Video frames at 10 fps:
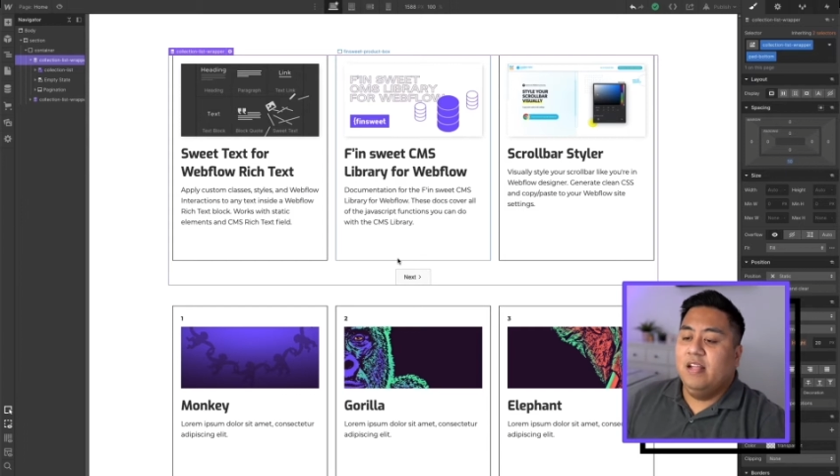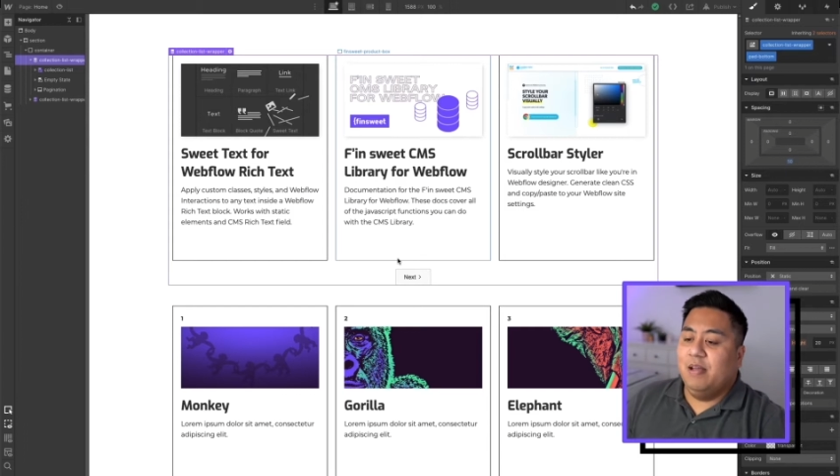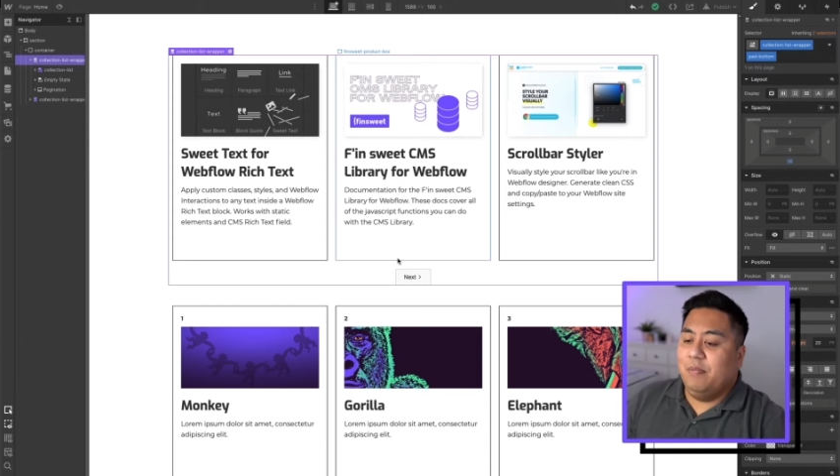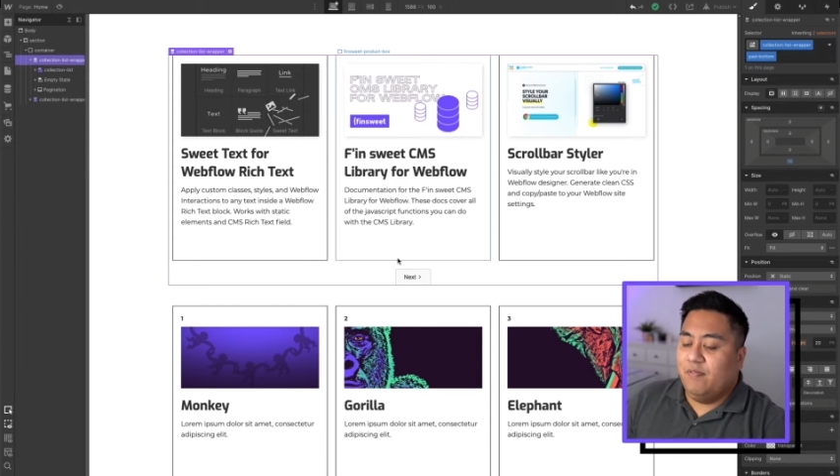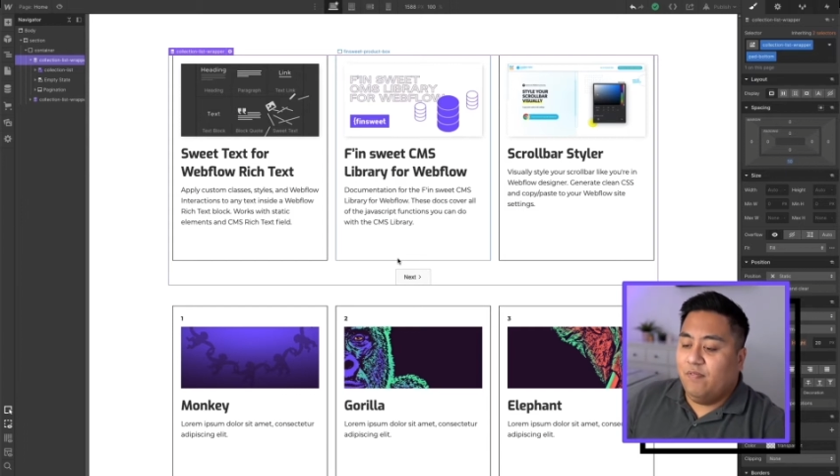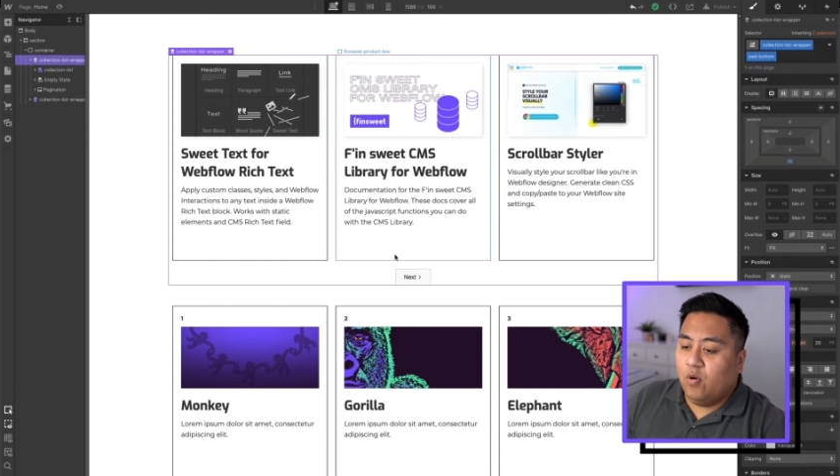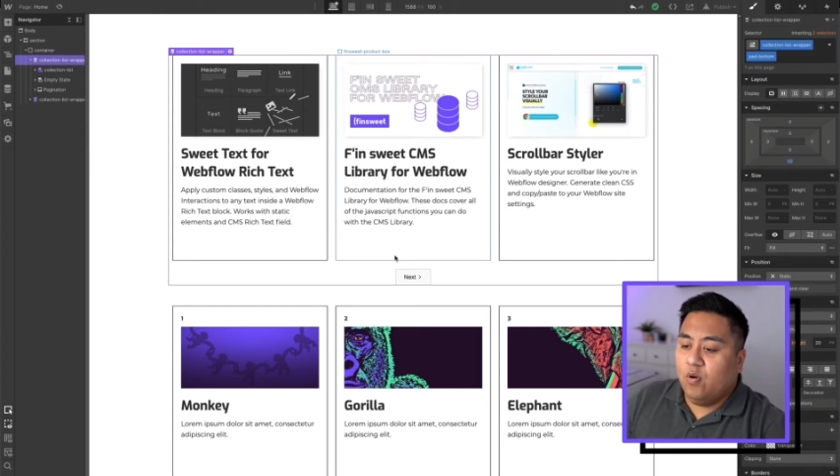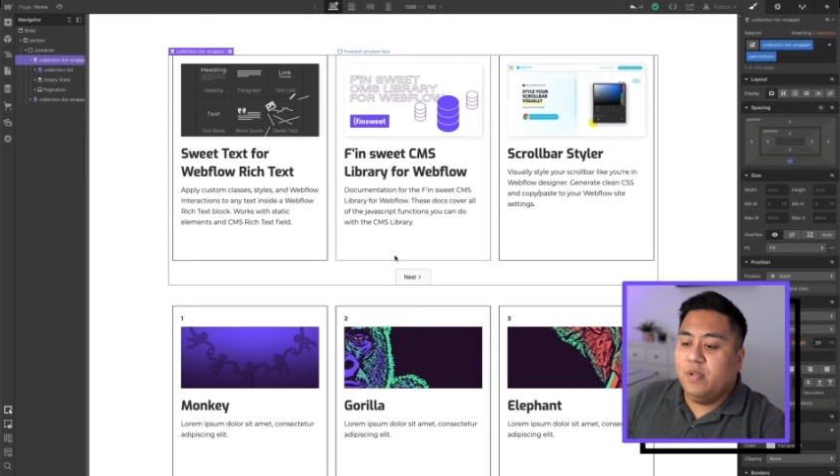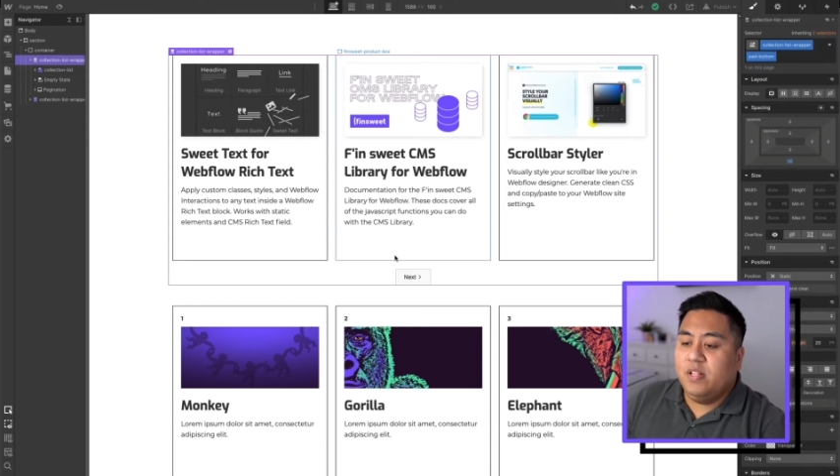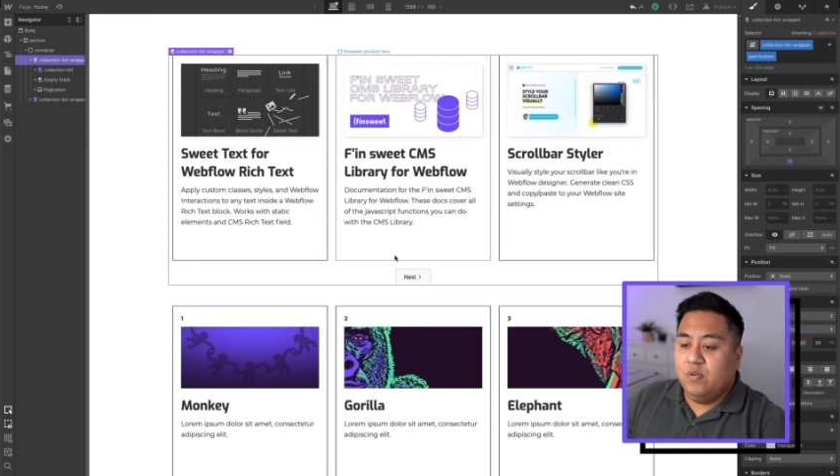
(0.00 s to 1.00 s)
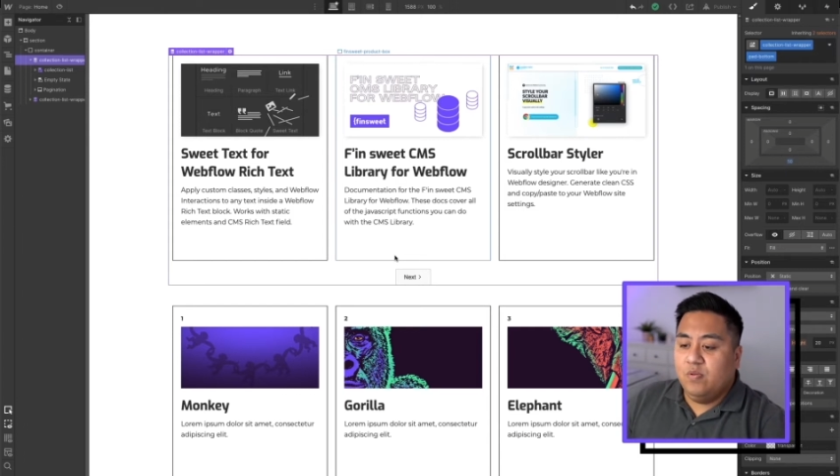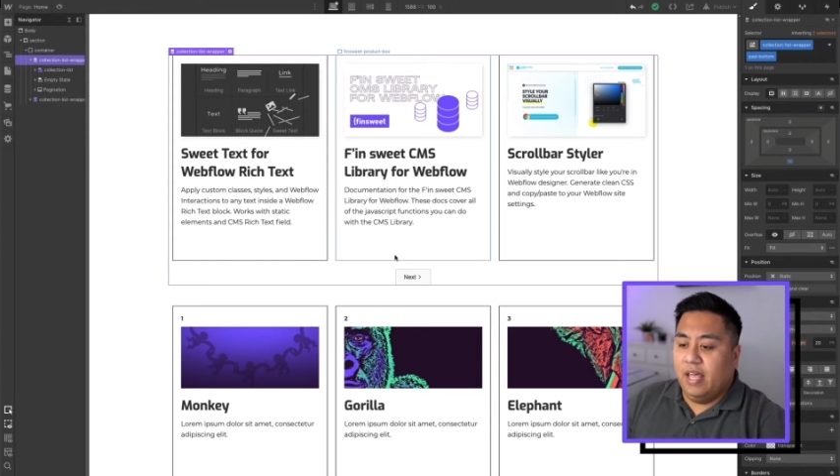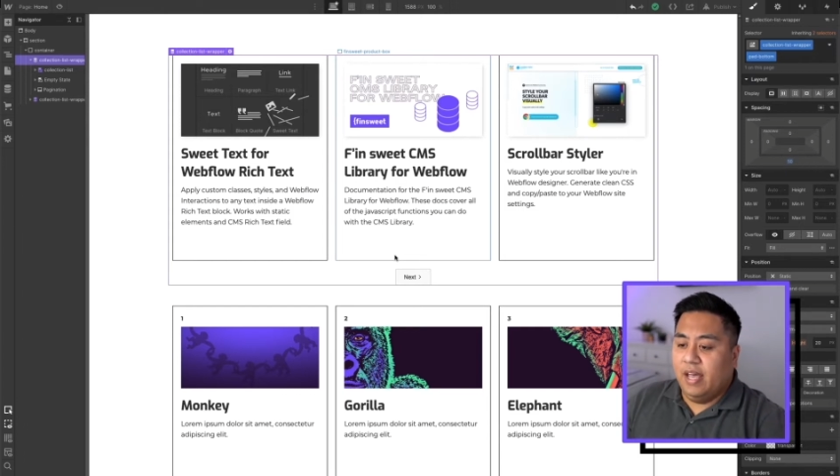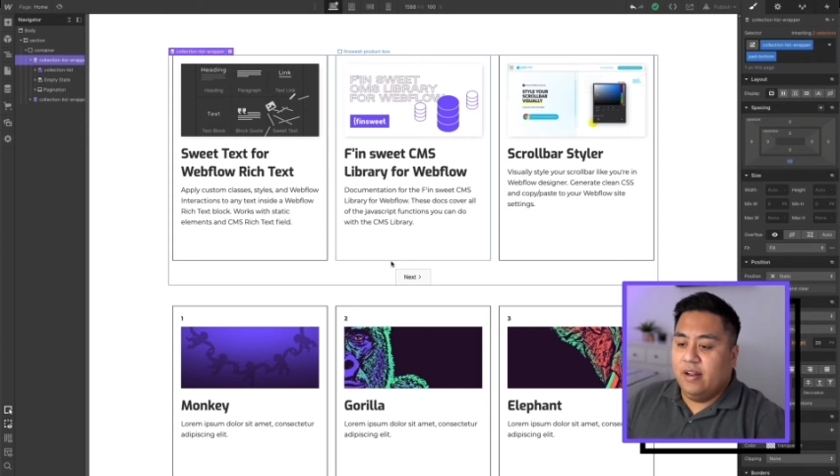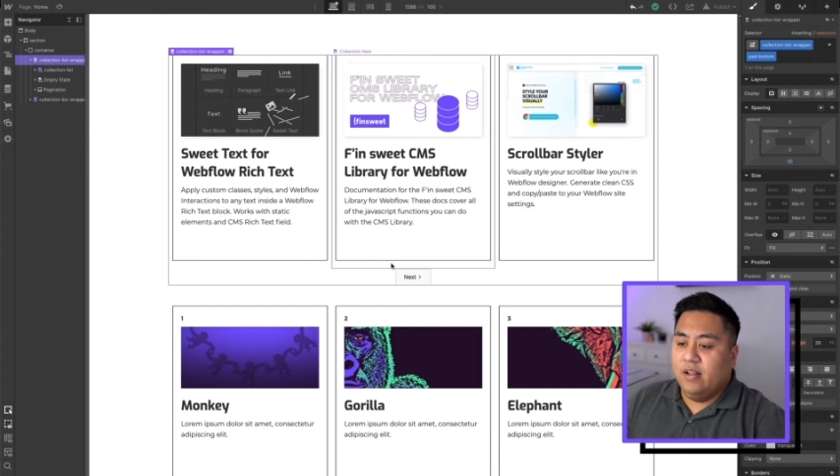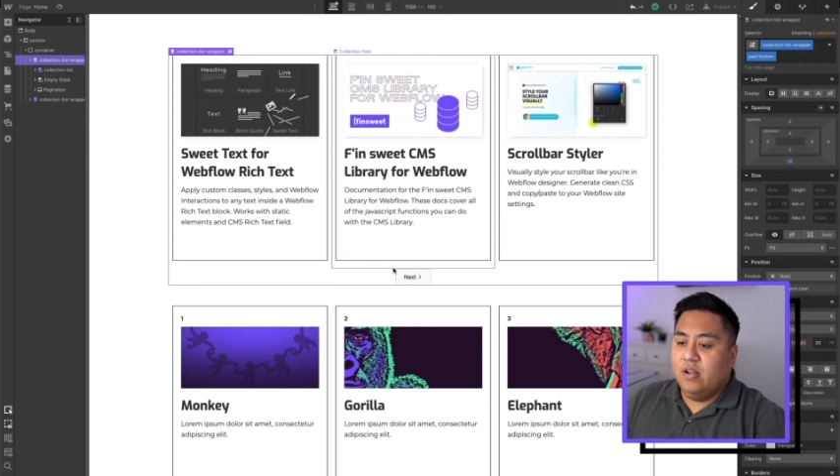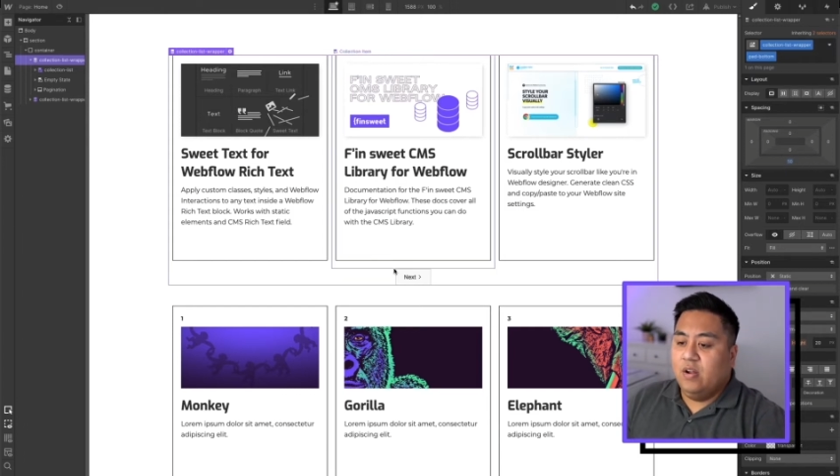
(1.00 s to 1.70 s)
Now, before we do that,